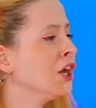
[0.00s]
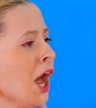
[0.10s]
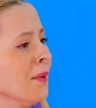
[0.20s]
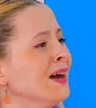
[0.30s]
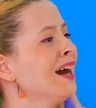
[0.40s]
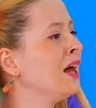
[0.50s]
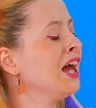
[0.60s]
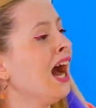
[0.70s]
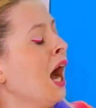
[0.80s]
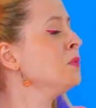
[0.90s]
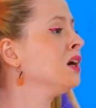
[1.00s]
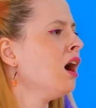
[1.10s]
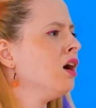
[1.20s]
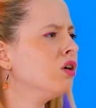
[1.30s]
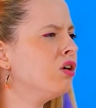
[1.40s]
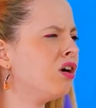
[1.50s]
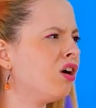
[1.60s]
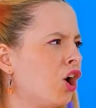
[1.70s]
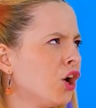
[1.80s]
And Rena is down a poppet.